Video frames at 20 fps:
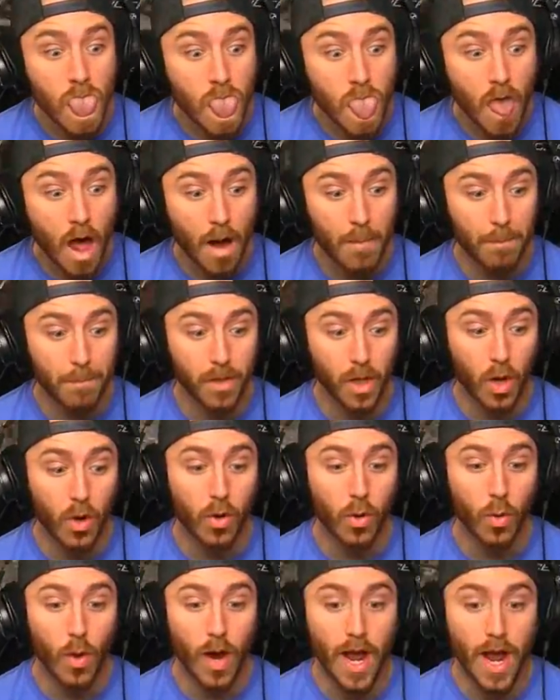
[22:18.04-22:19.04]
I'm blown
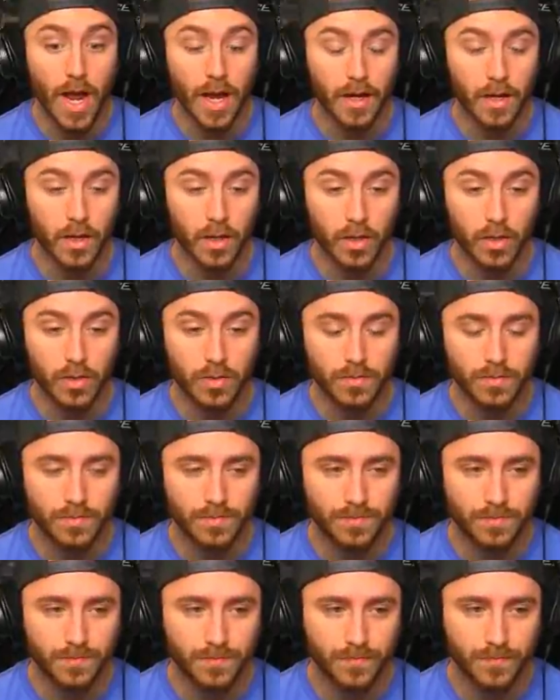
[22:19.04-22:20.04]
I'm away, dude.
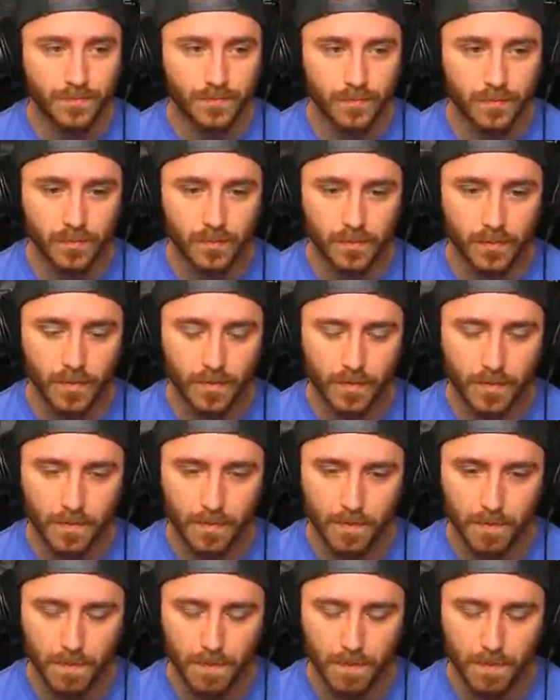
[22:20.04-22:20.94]
On B right now.